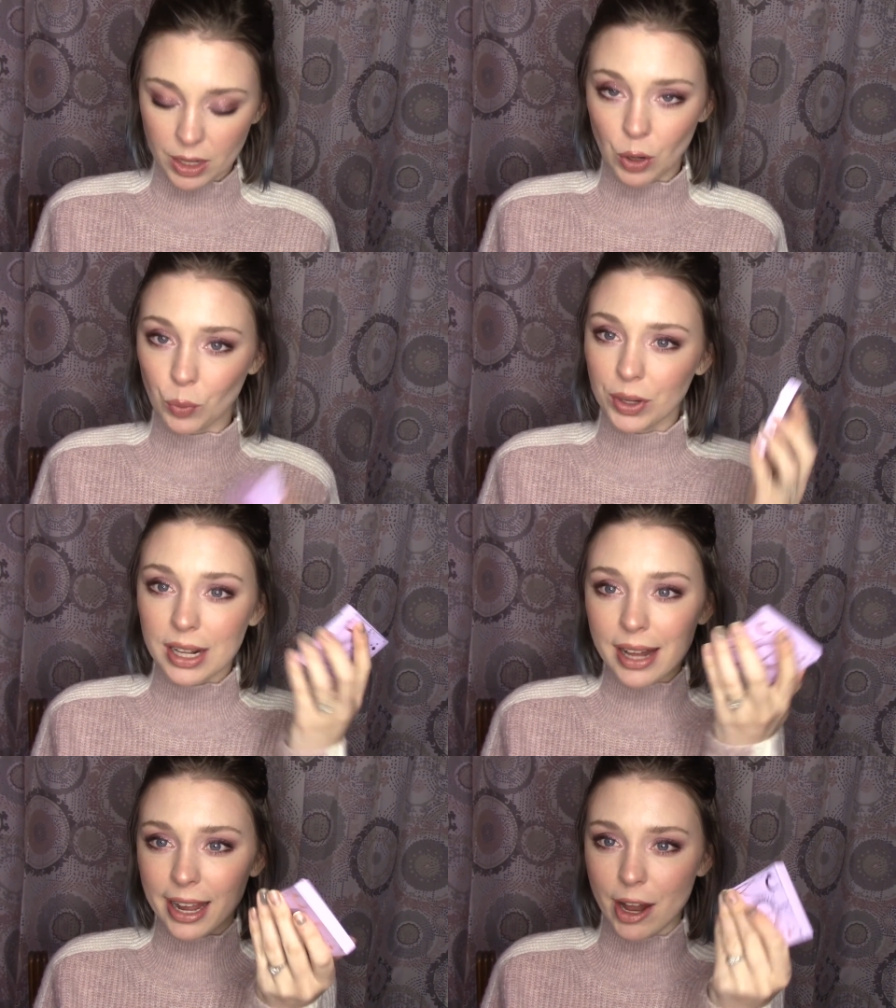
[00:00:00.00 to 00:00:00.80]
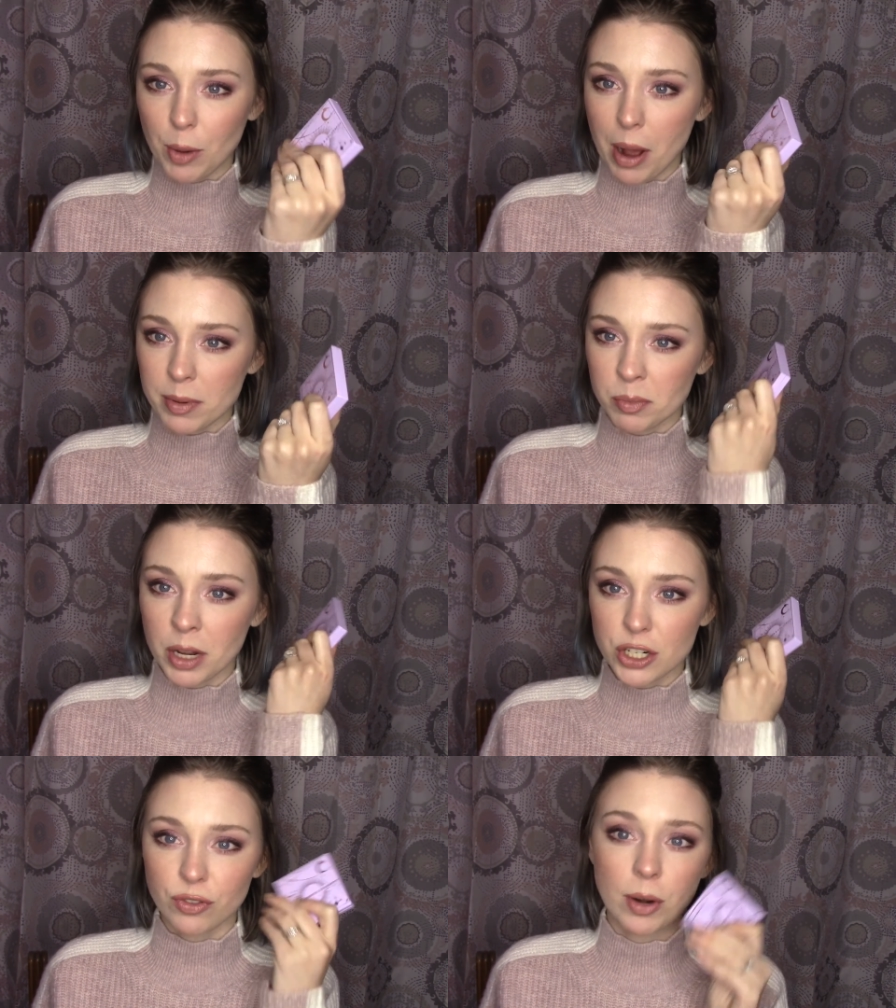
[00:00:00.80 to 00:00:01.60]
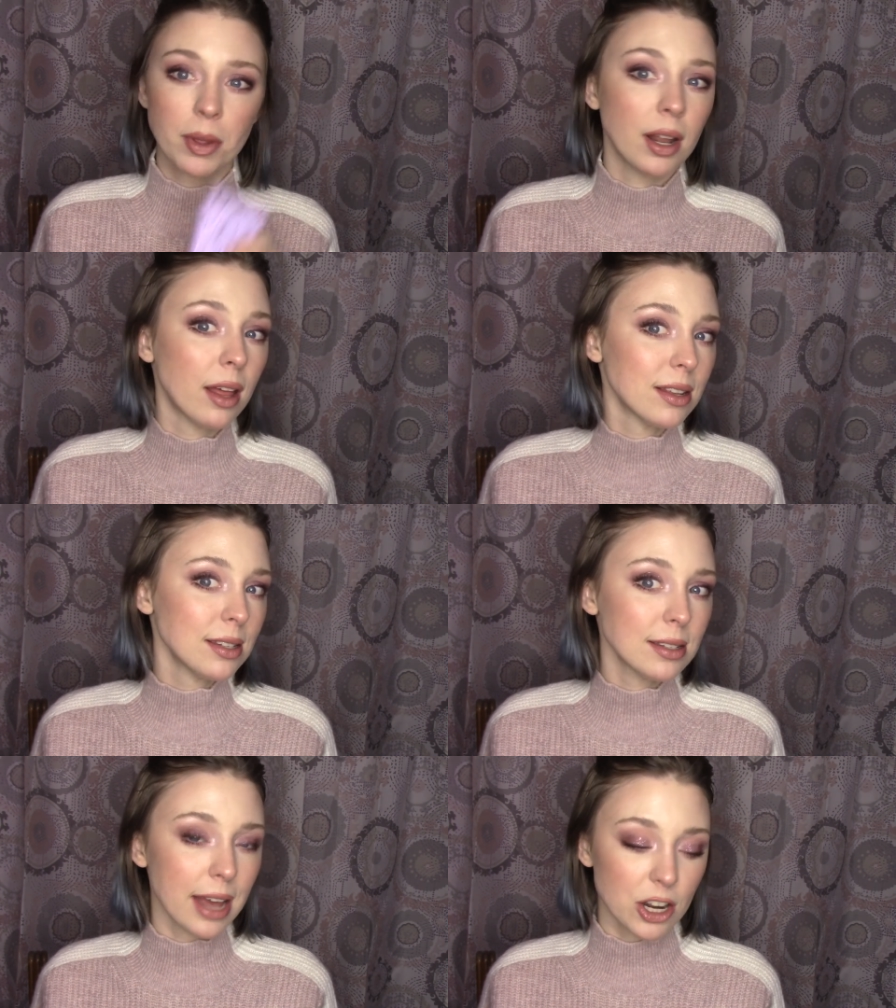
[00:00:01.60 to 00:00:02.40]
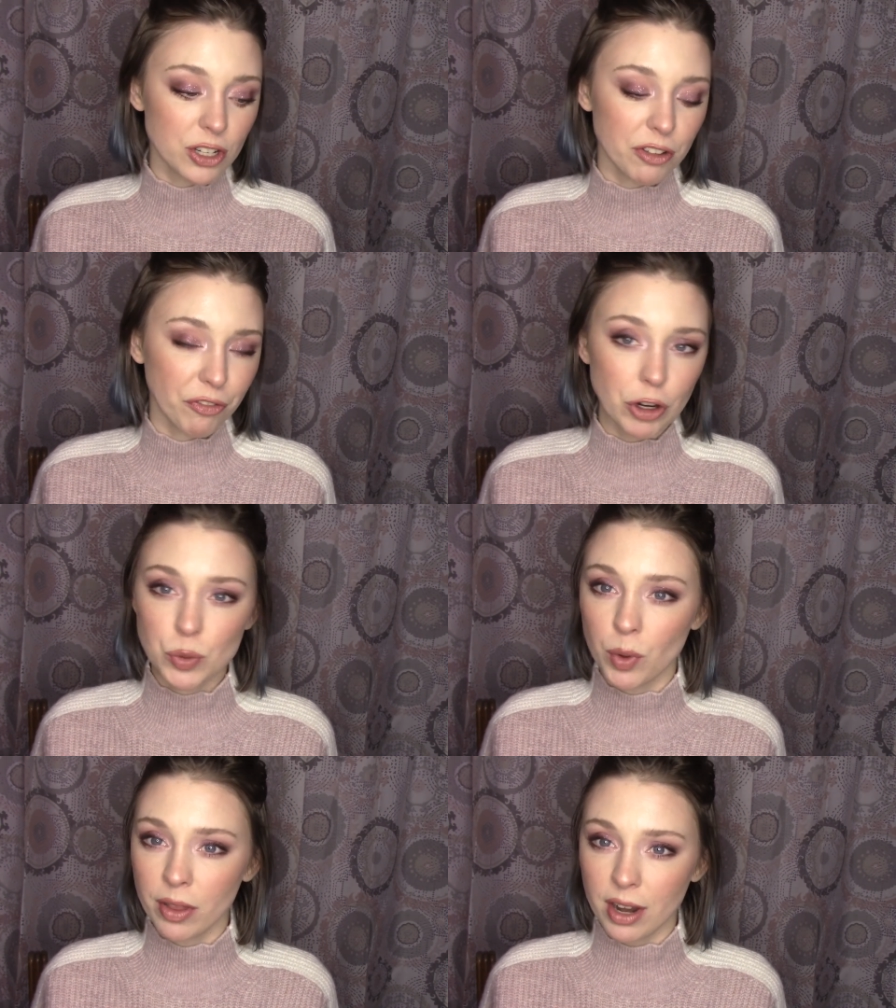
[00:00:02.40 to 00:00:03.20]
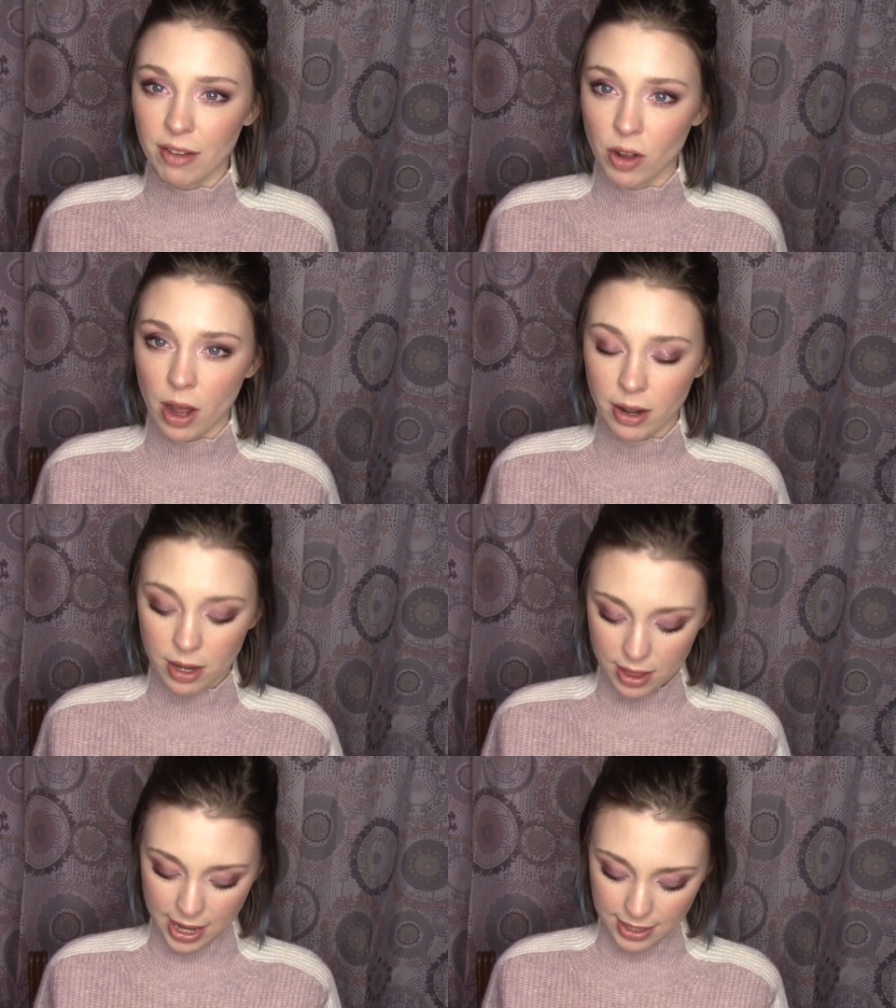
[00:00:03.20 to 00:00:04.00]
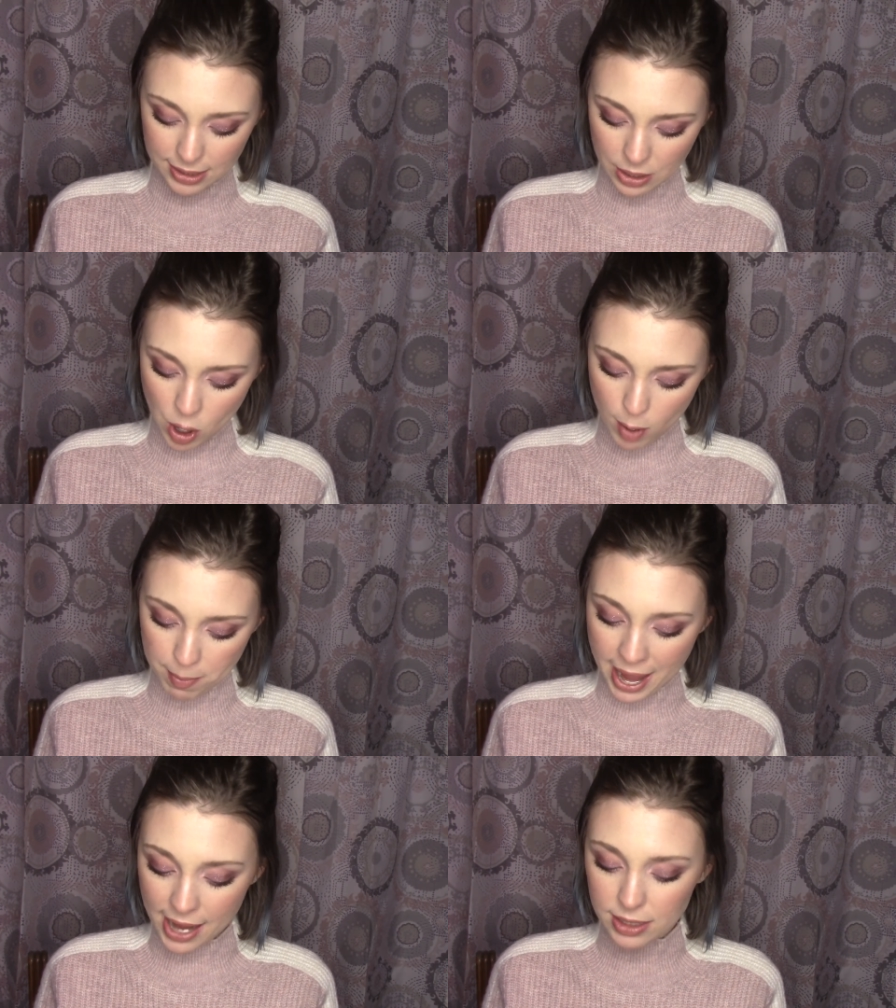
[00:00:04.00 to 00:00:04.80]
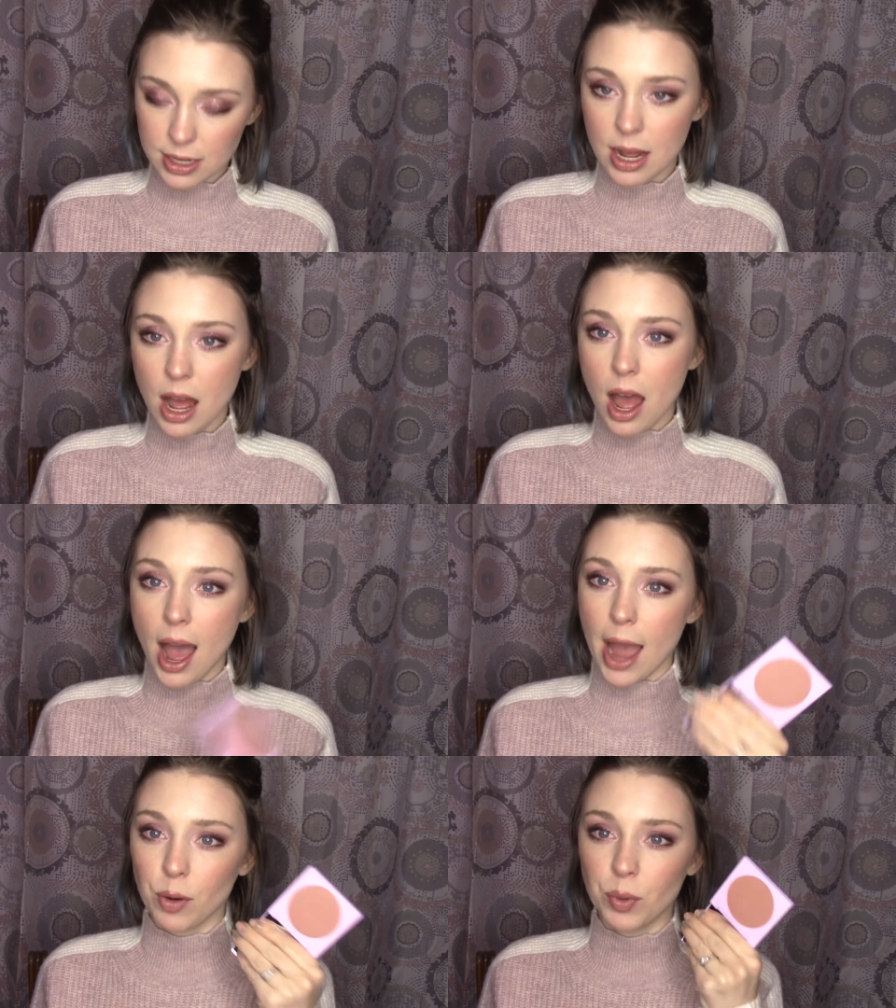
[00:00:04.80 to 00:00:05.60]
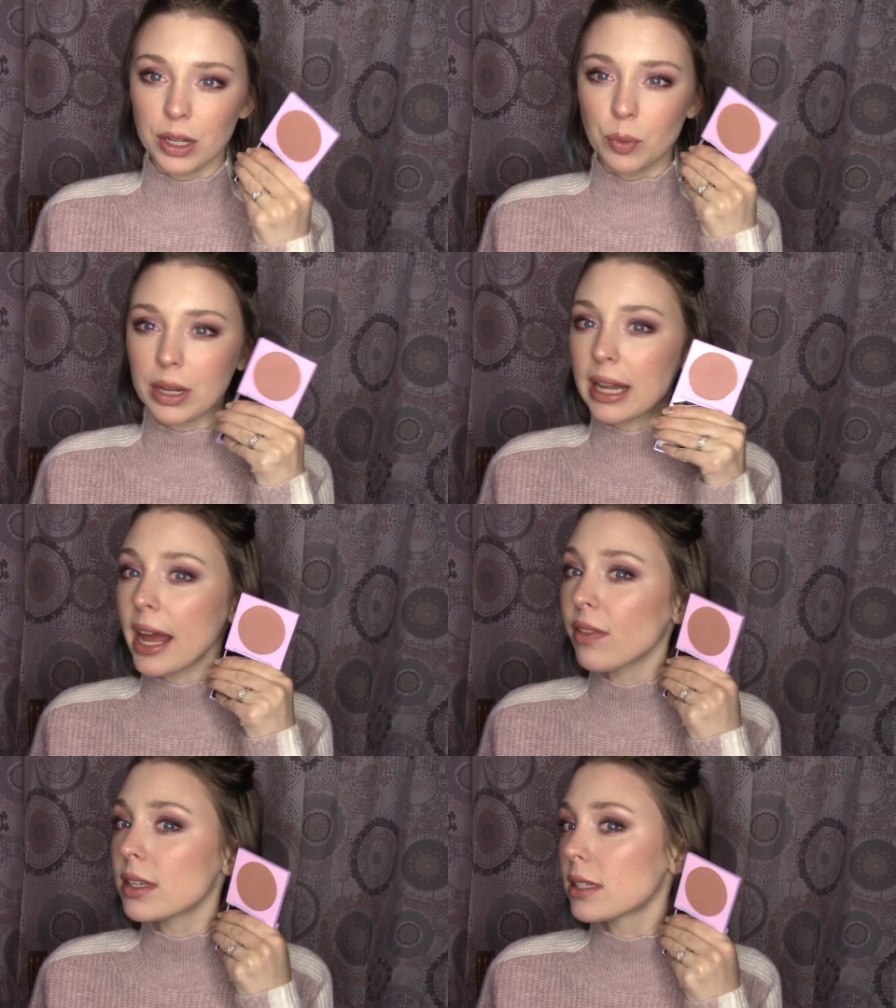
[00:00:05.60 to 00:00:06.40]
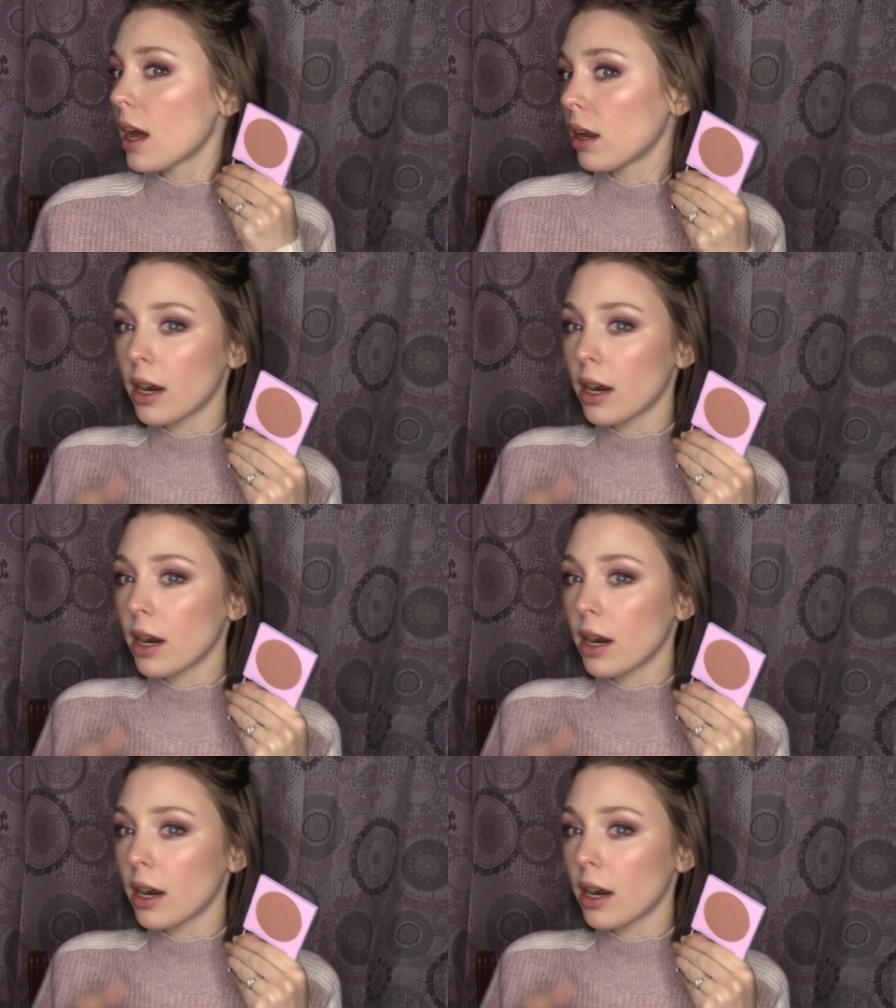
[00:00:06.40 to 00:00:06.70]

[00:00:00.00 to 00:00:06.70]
I really like Colourpop's blush formula. This is actually the first one that I've gotten that's not matte. I really, really like this color.